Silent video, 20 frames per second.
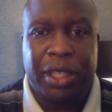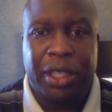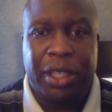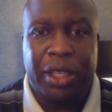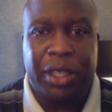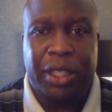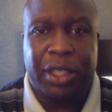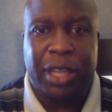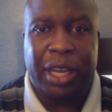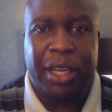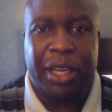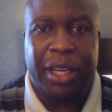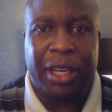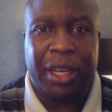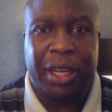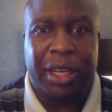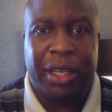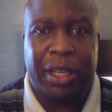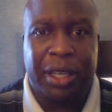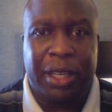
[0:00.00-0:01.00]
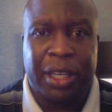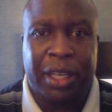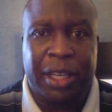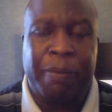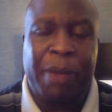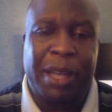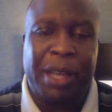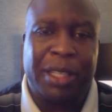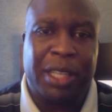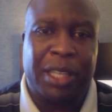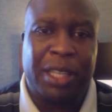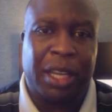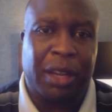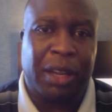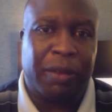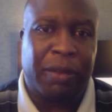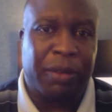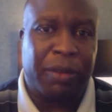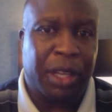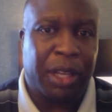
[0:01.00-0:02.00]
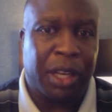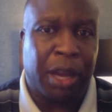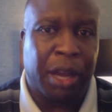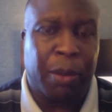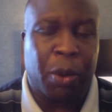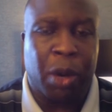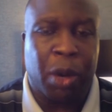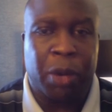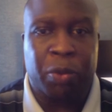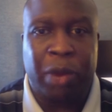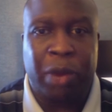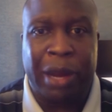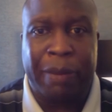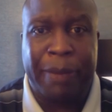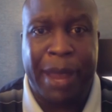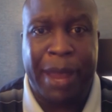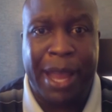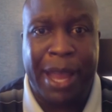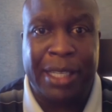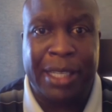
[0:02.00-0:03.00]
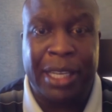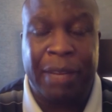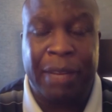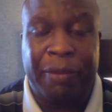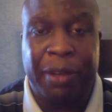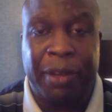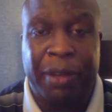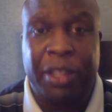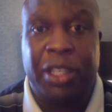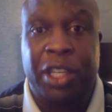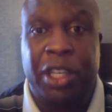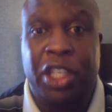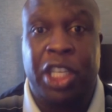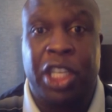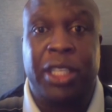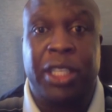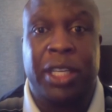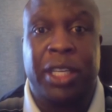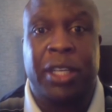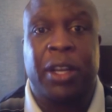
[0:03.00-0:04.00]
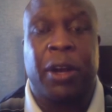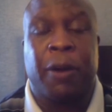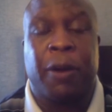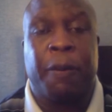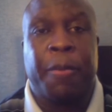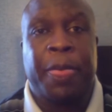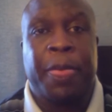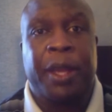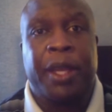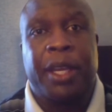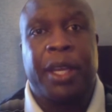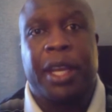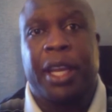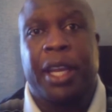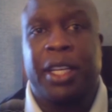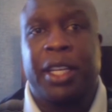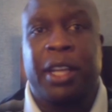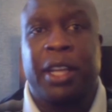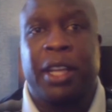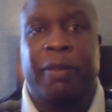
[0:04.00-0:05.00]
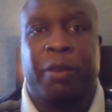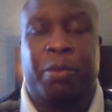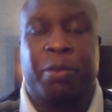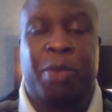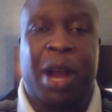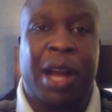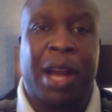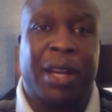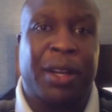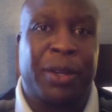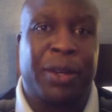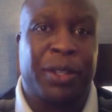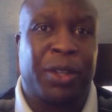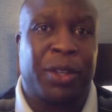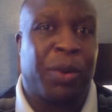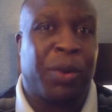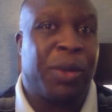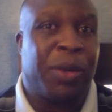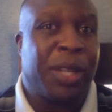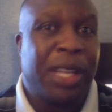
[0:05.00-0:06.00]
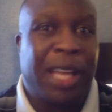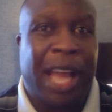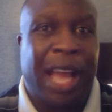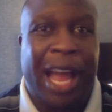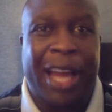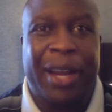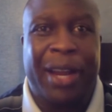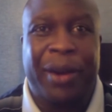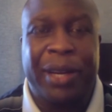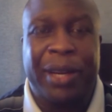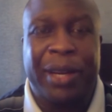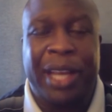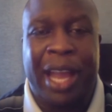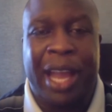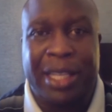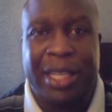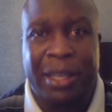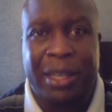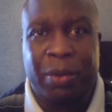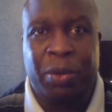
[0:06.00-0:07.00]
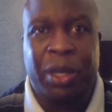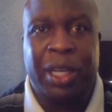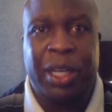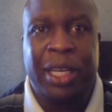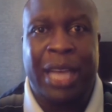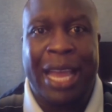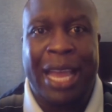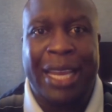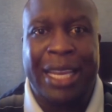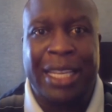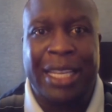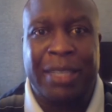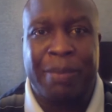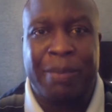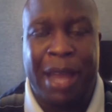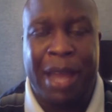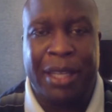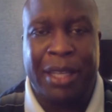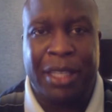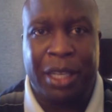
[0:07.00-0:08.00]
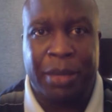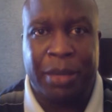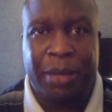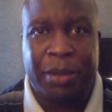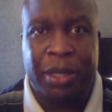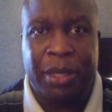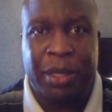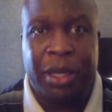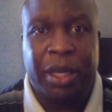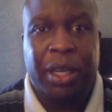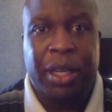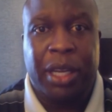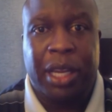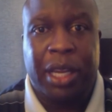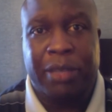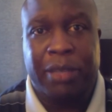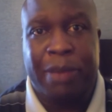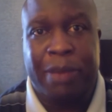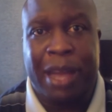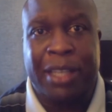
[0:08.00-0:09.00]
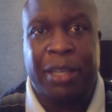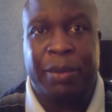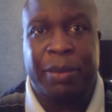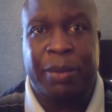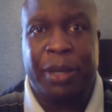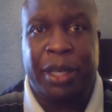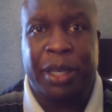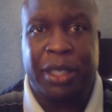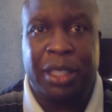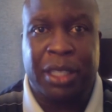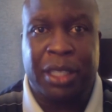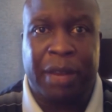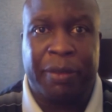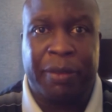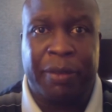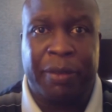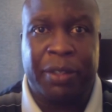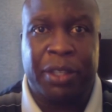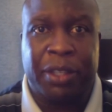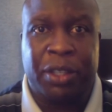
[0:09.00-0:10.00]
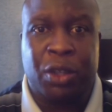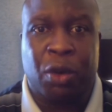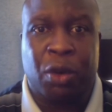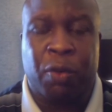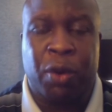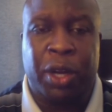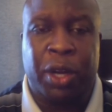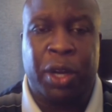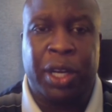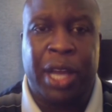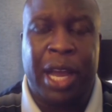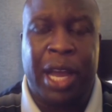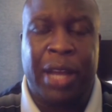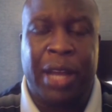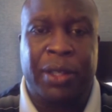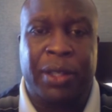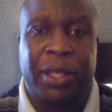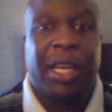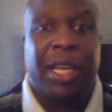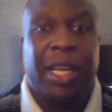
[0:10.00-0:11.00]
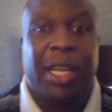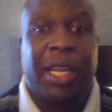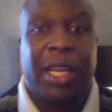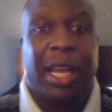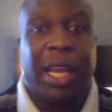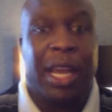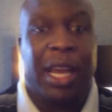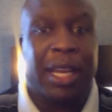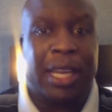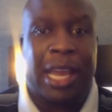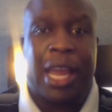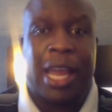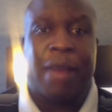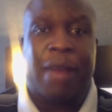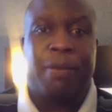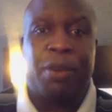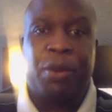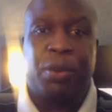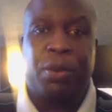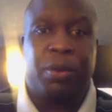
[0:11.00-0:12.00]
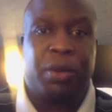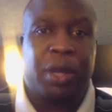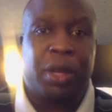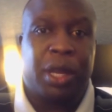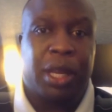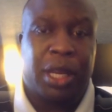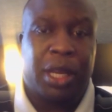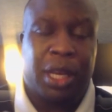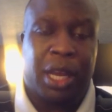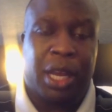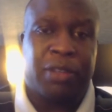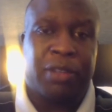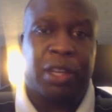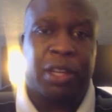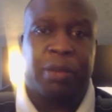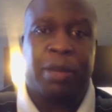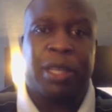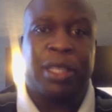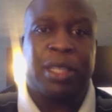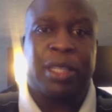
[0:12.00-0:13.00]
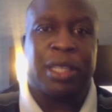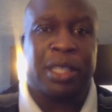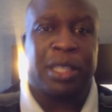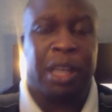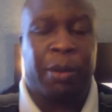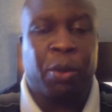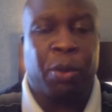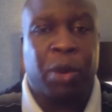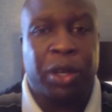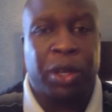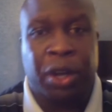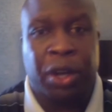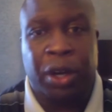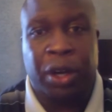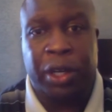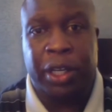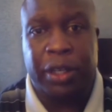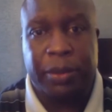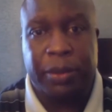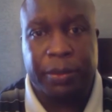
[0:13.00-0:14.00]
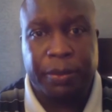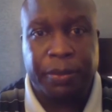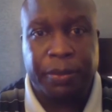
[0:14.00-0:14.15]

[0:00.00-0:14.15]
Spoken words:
to get the best of the number 1 ranked pass defense a season ago in the Denver Broncos. So I know he has to really like his matchup against the San Francisco 49ers, and Cam Newton loves him. He's his number 1 target.